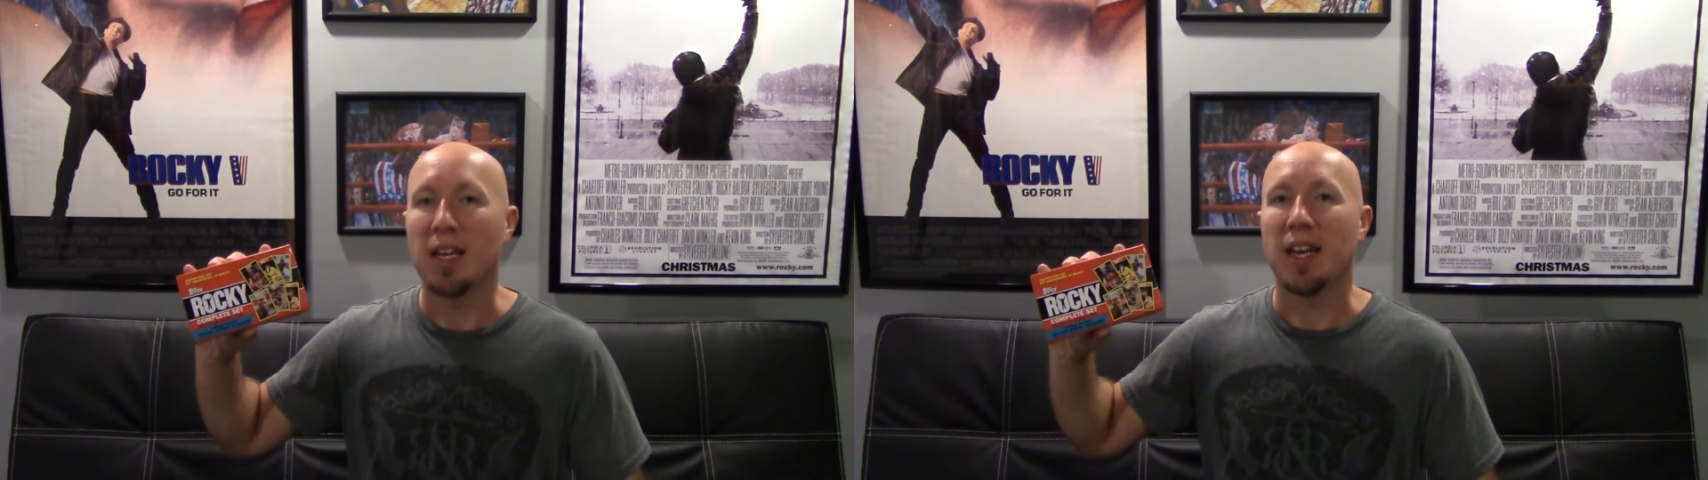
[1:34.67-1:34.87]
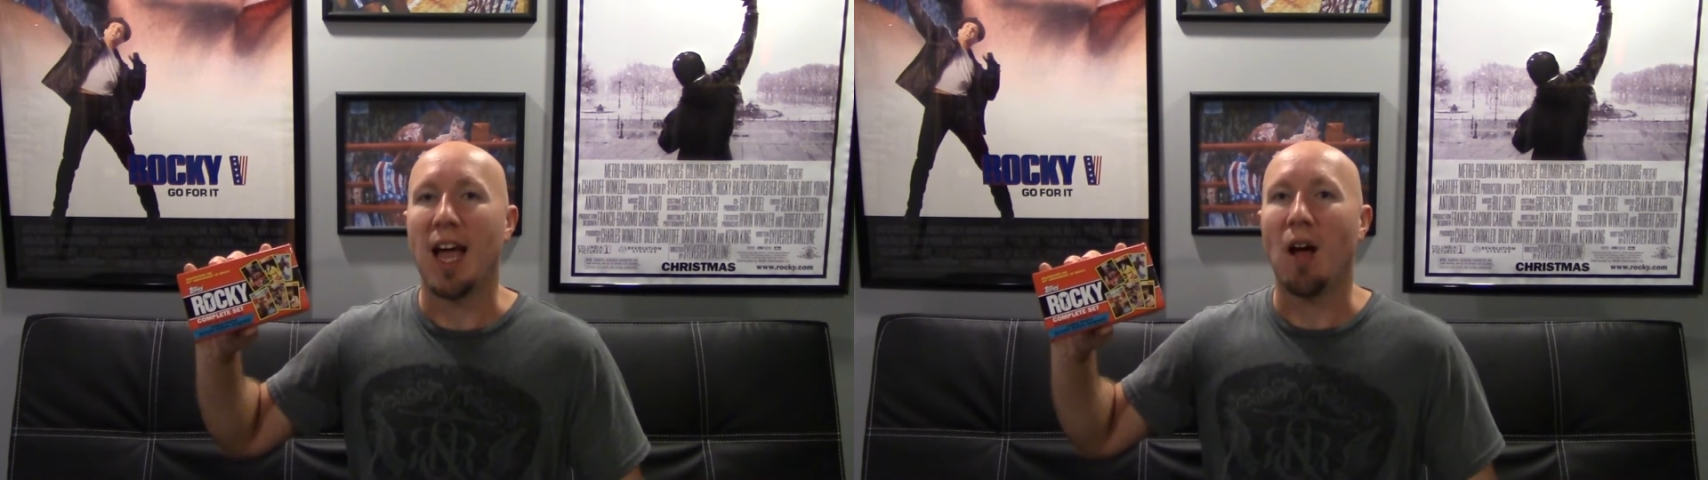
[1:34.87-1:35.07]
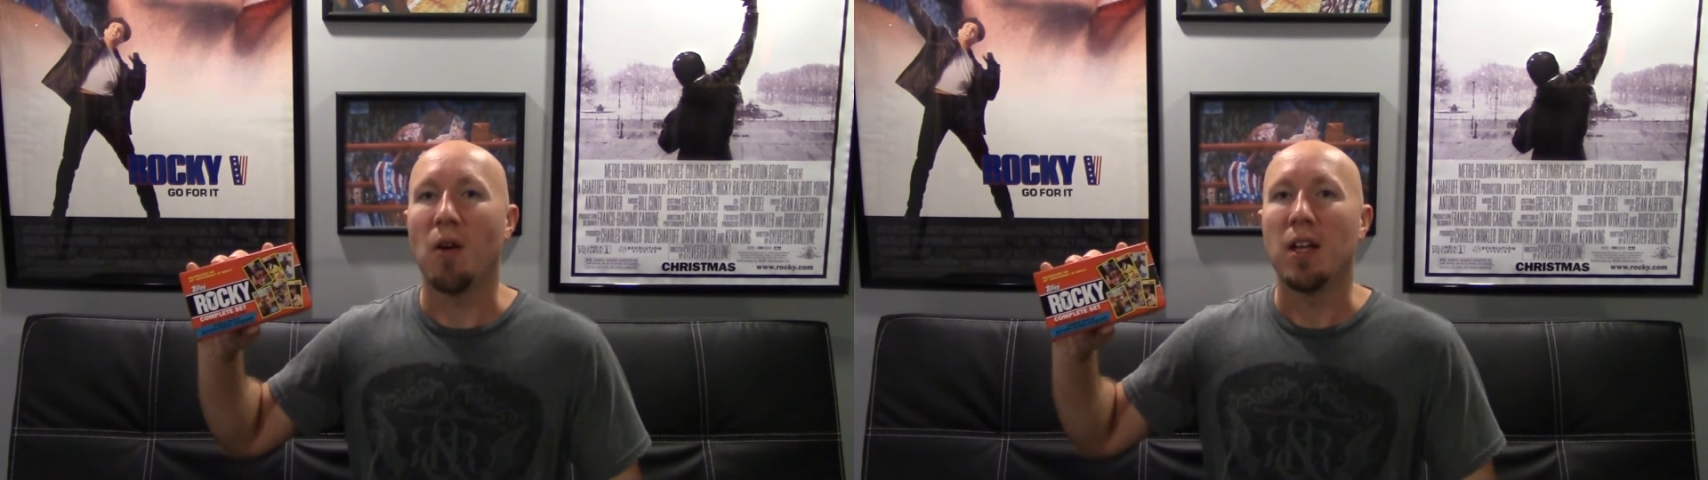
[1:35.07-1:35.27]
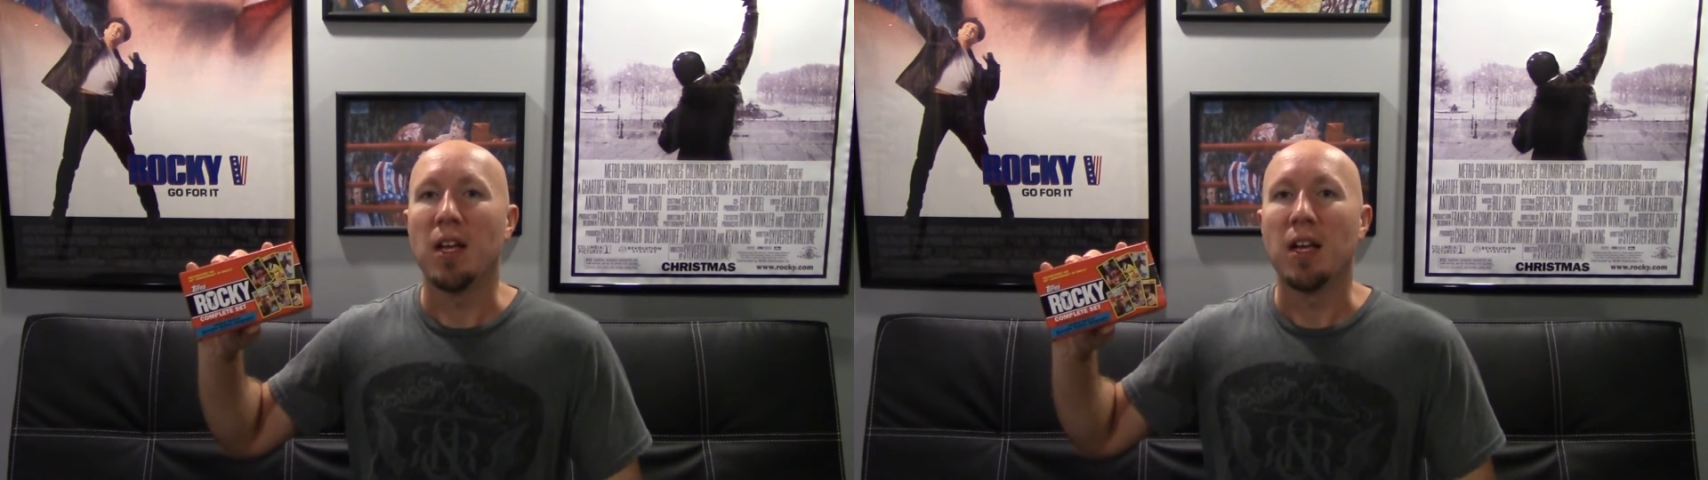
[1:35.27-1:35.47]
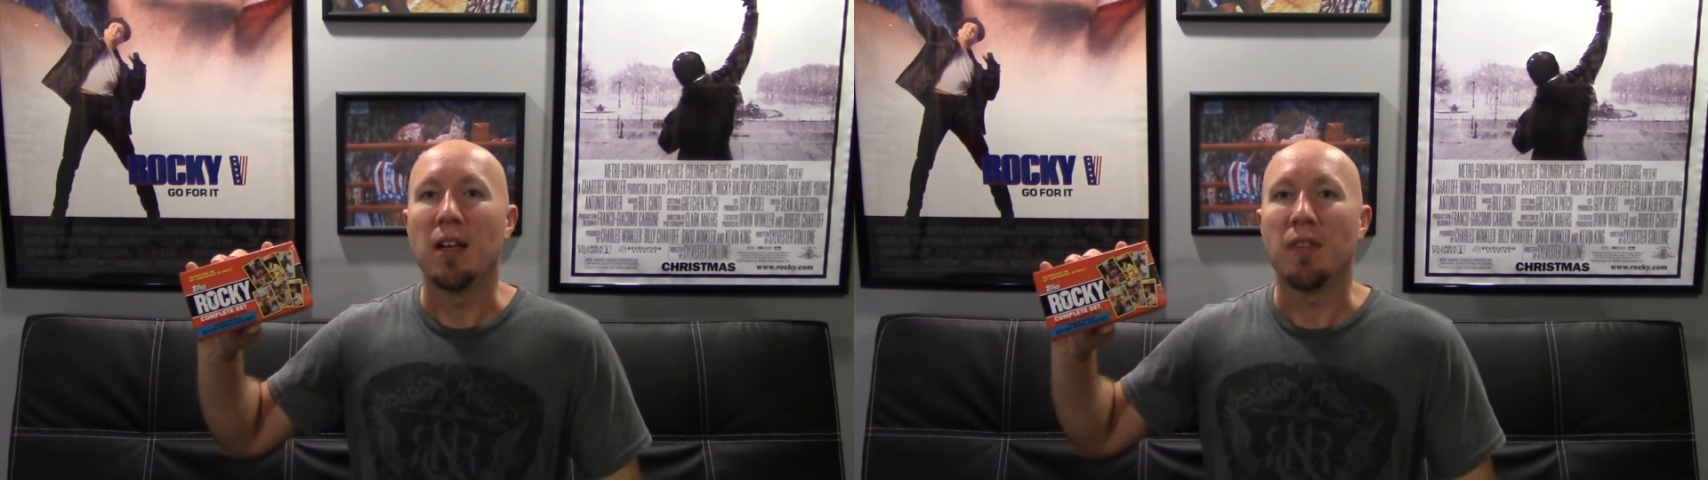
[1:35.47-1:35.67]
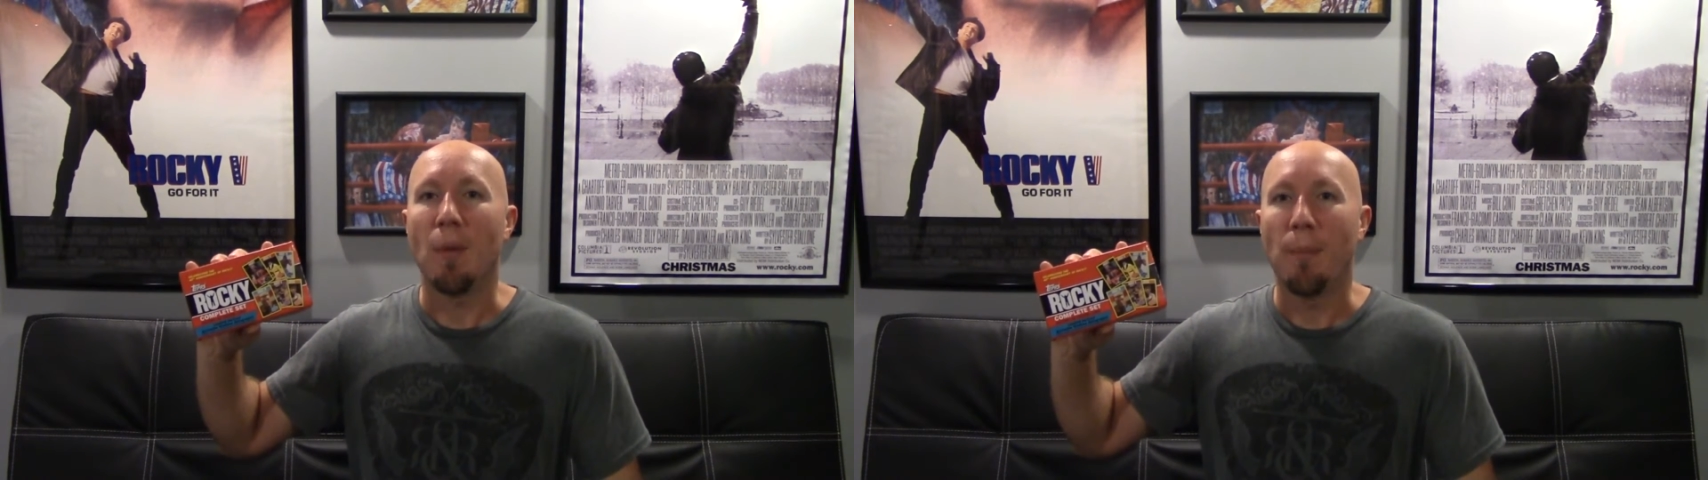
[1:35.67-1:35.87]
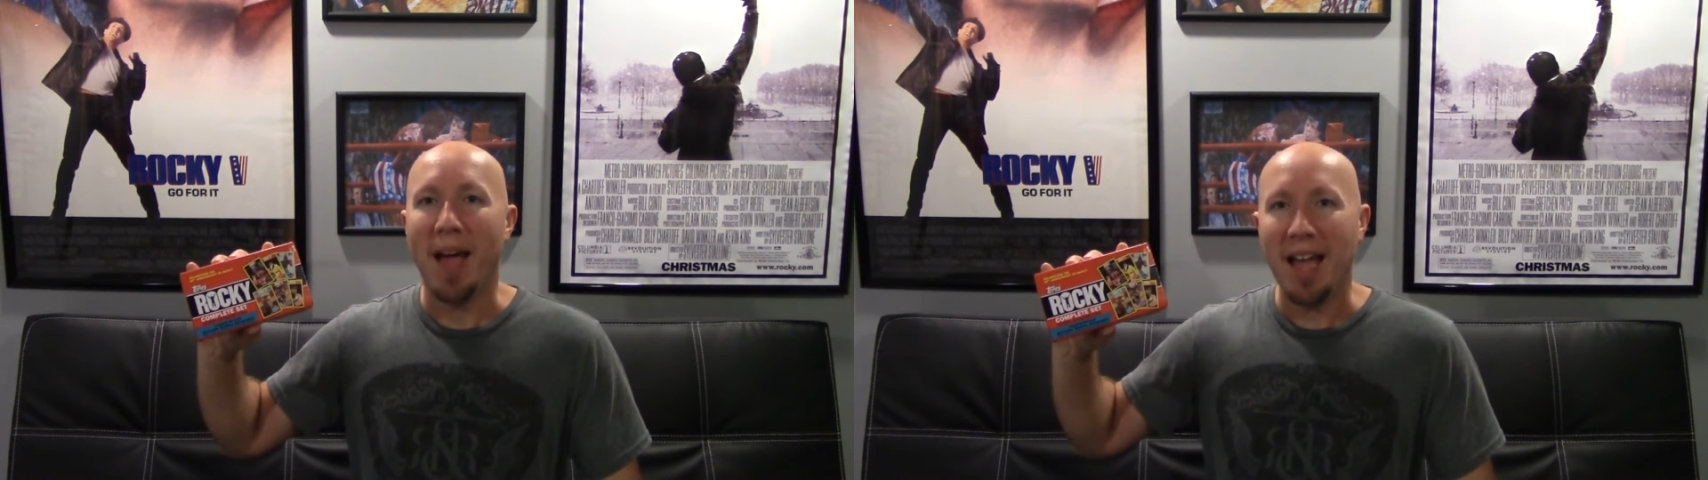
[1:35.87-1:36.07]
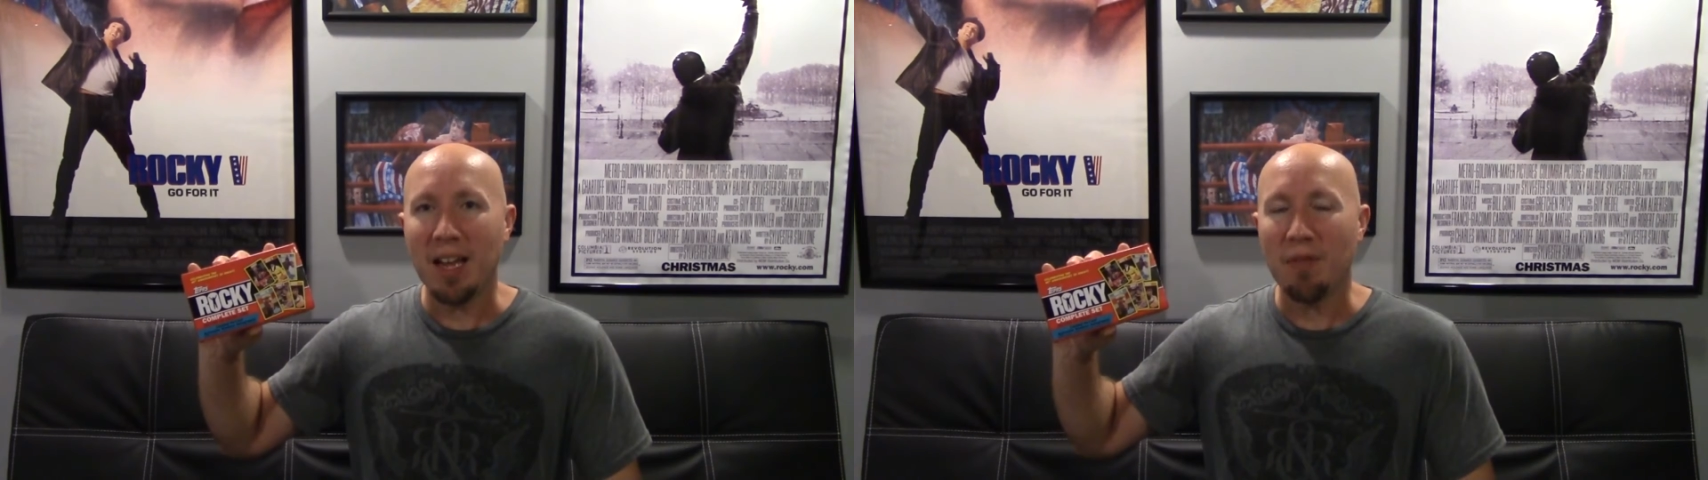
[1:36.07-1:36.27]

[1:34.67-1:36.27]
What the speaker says: Now, the back